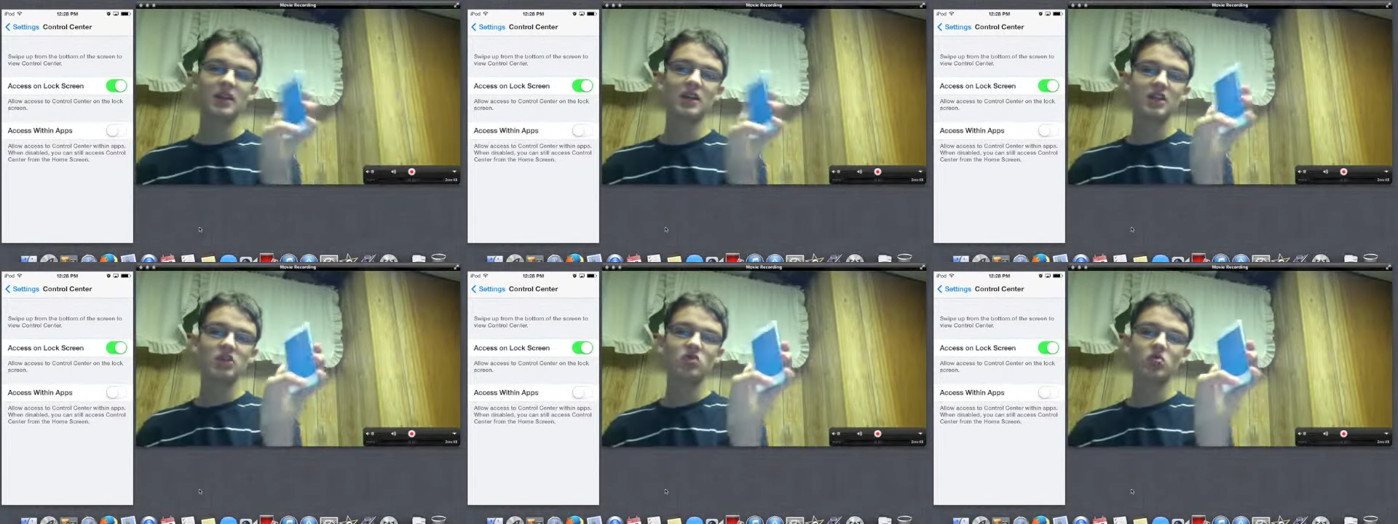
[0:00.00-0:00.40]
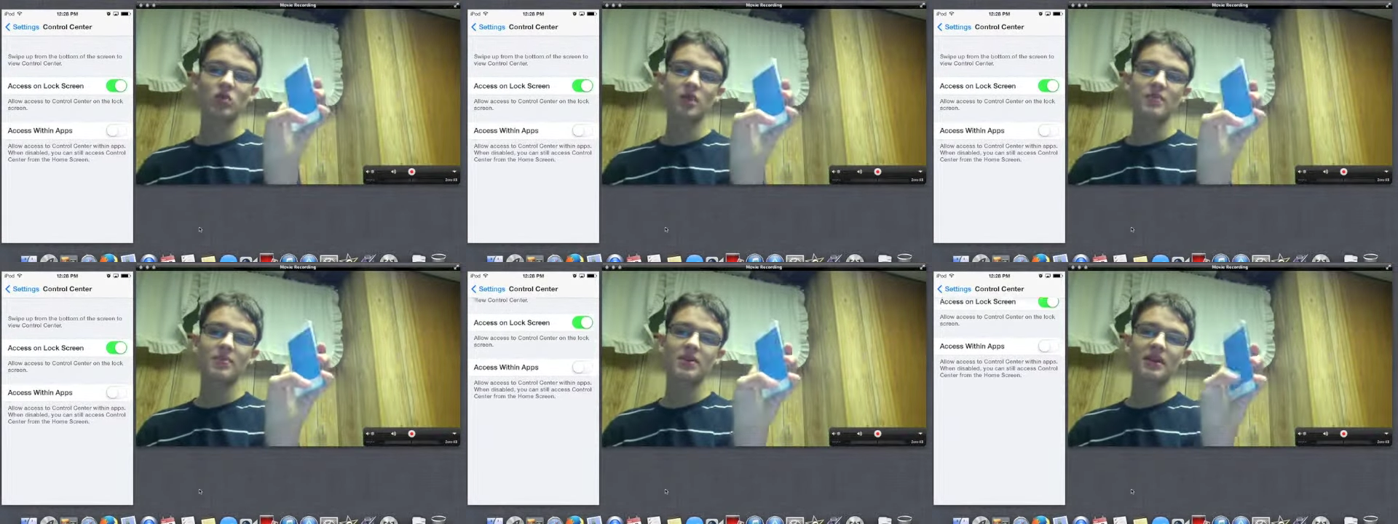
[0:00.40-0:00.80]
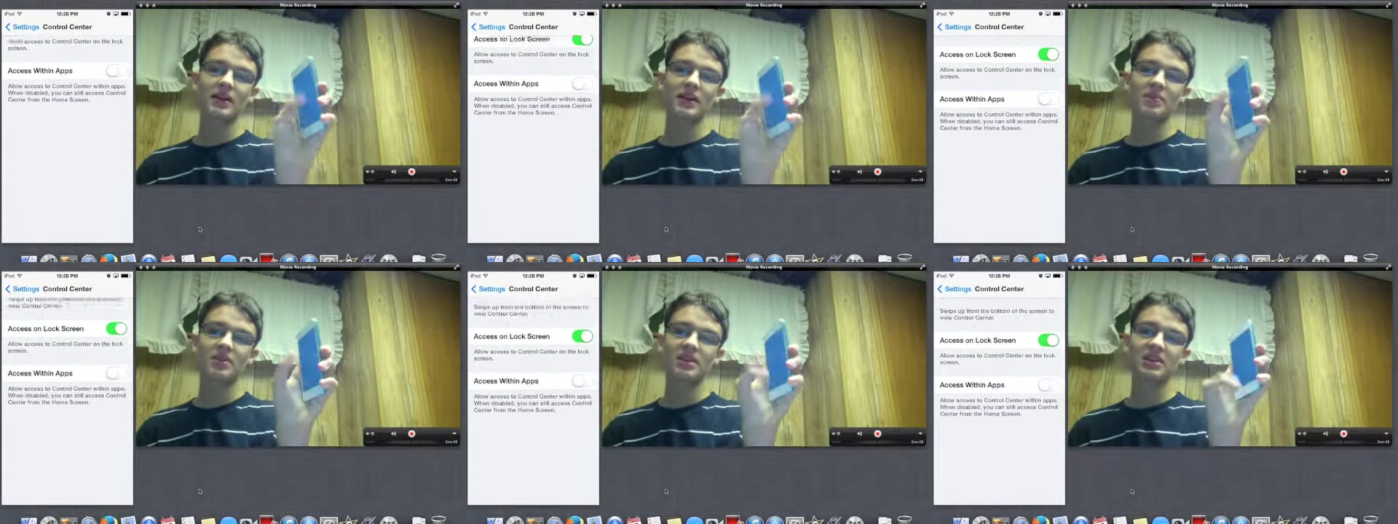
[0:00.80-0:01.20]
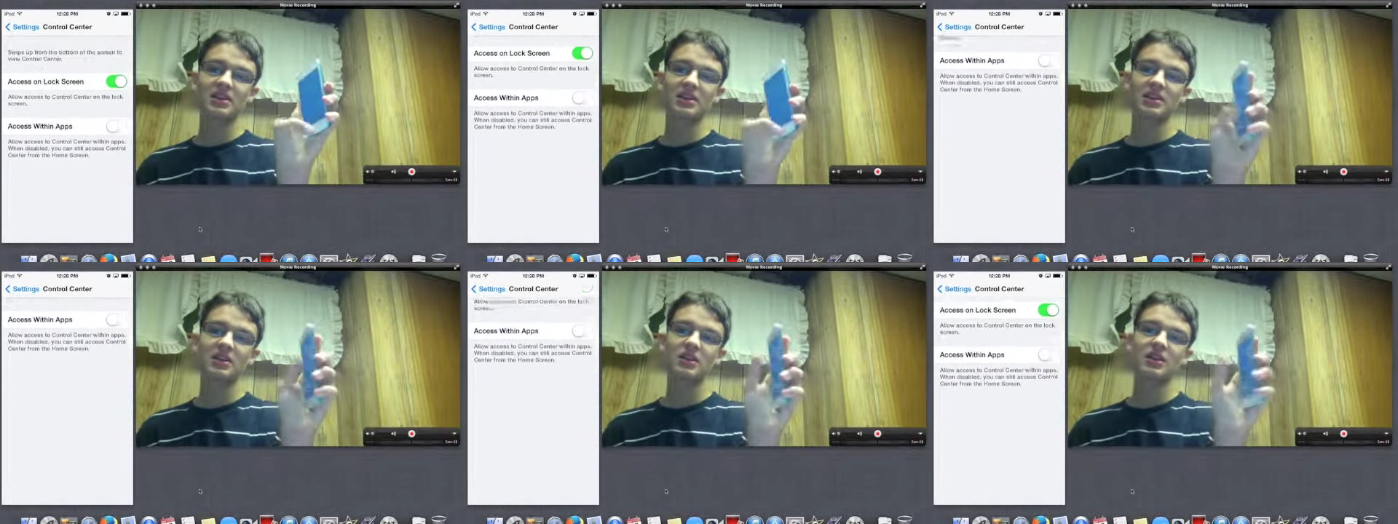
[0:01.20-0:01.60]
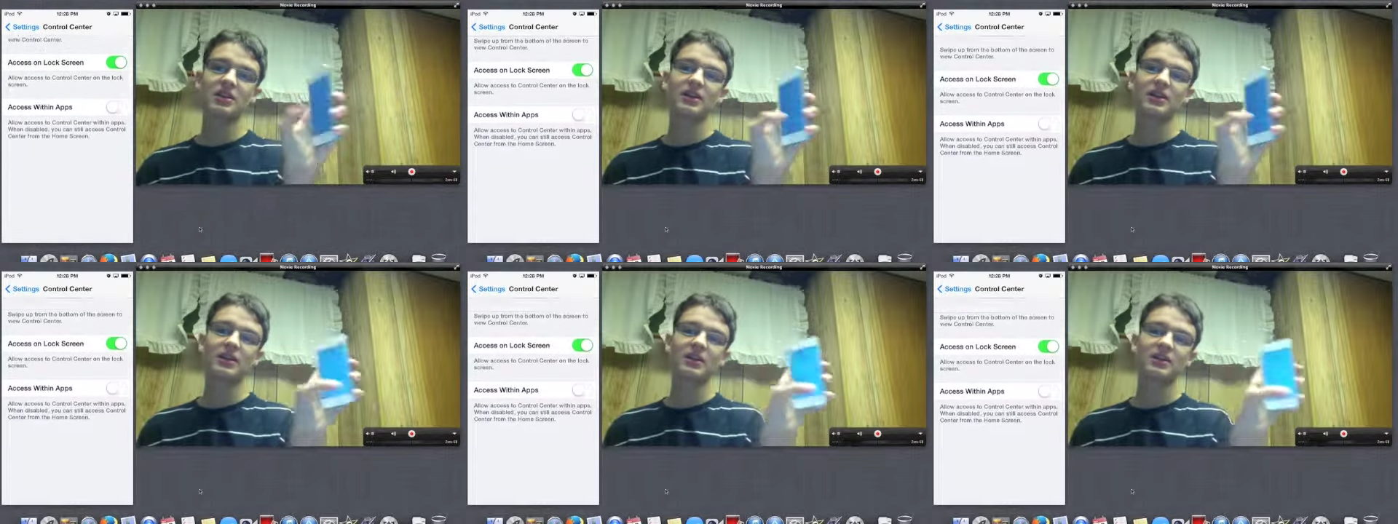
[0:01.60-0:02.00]
swiping up here,
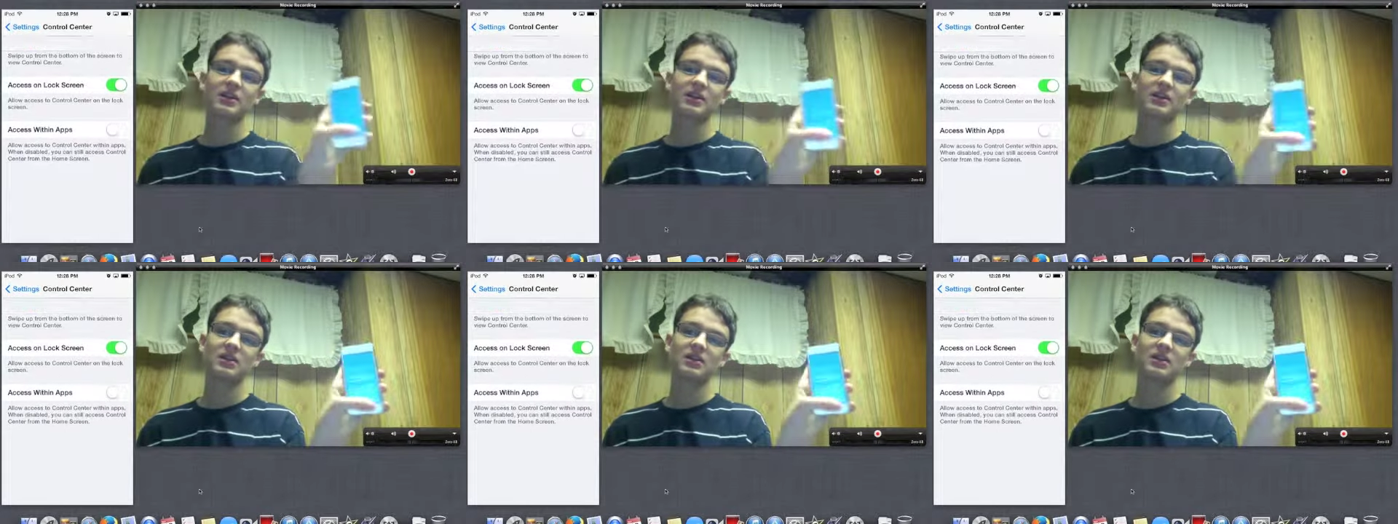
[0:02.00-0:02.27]
and